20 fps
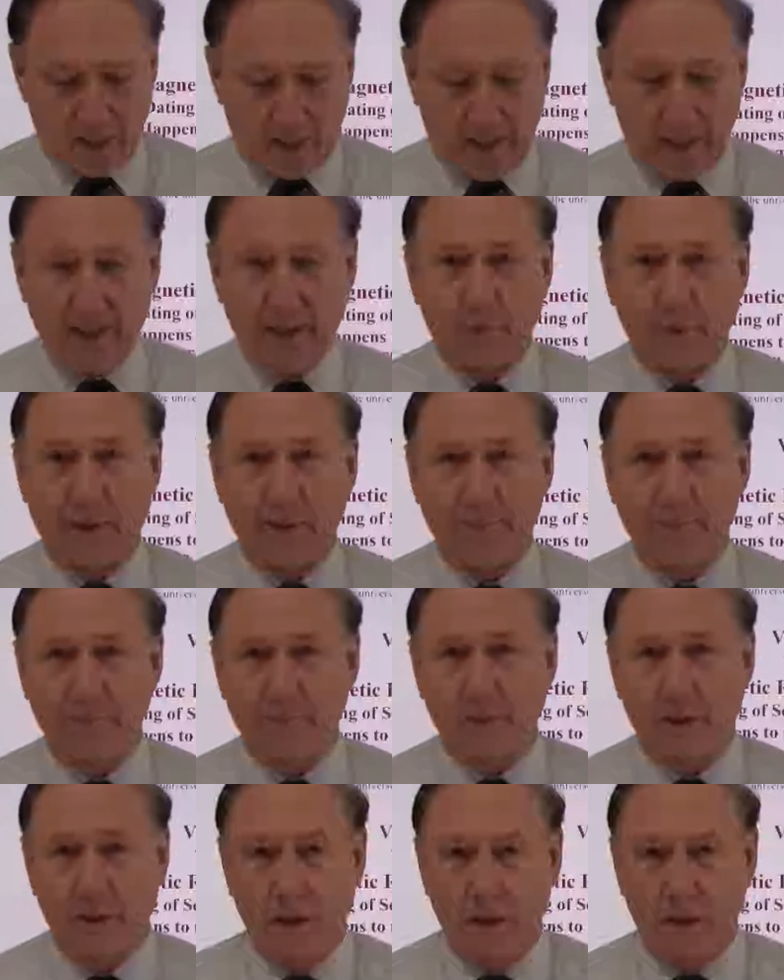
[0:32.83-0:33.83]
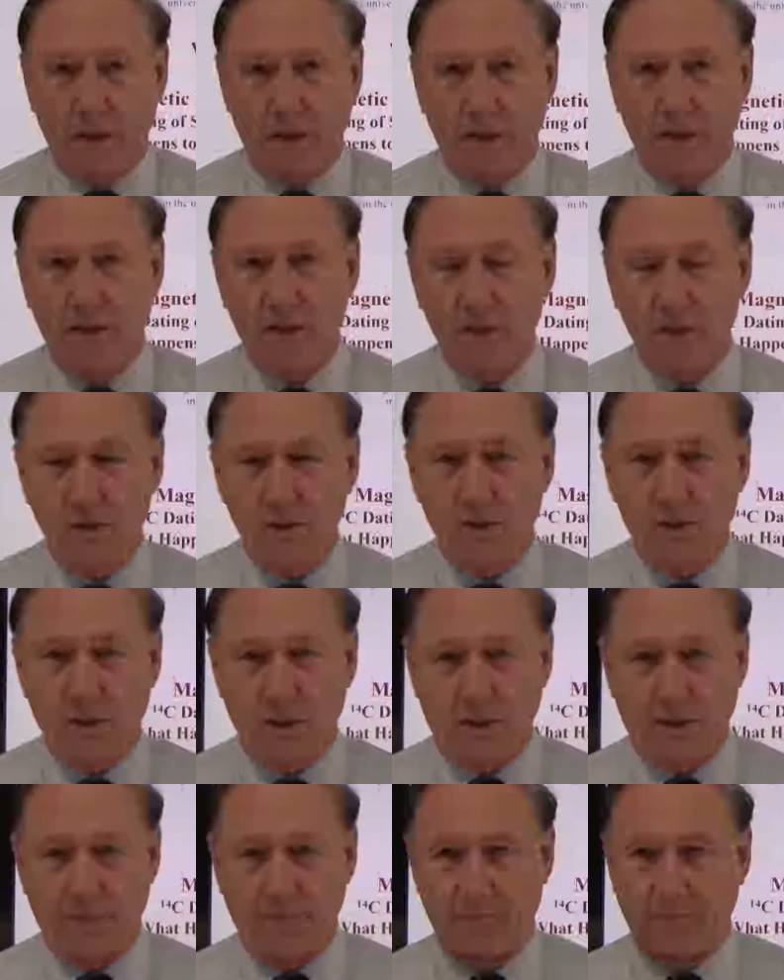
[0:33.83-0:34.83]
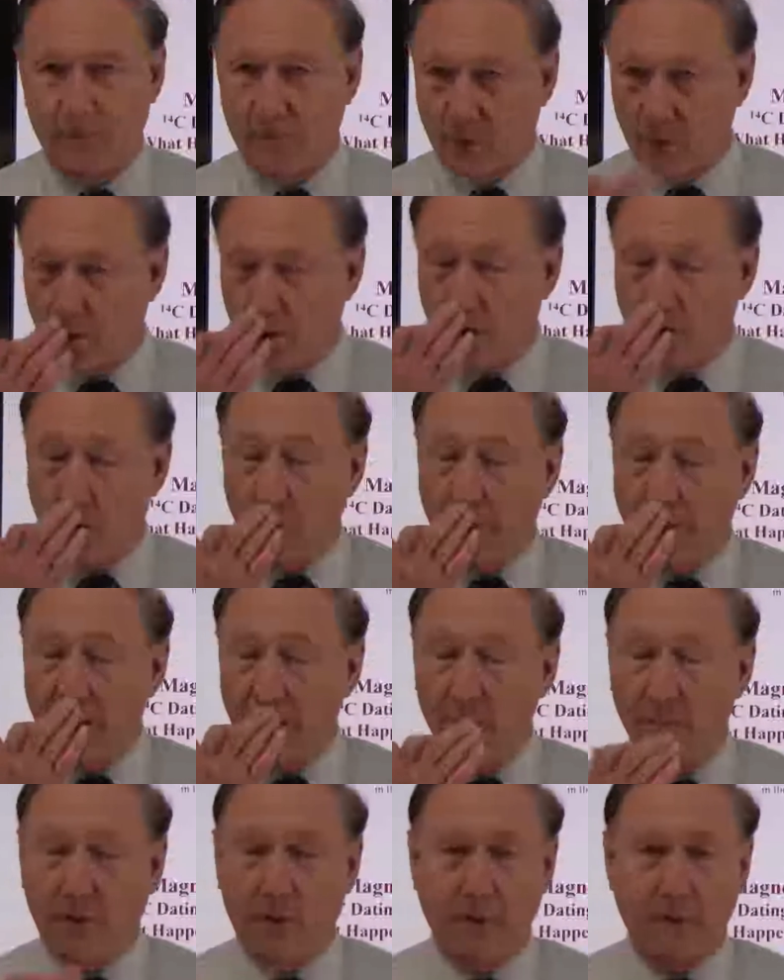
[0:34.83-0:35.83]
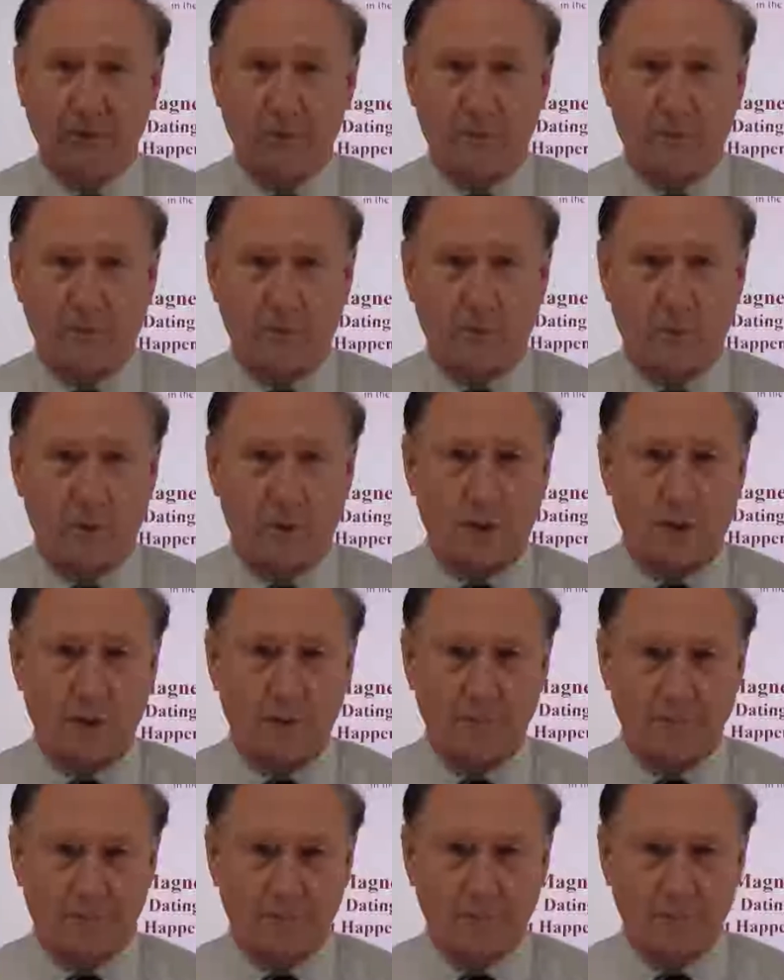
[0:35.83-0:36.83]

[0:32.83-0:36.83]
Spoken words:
Anyway, this is the long-awaited part 4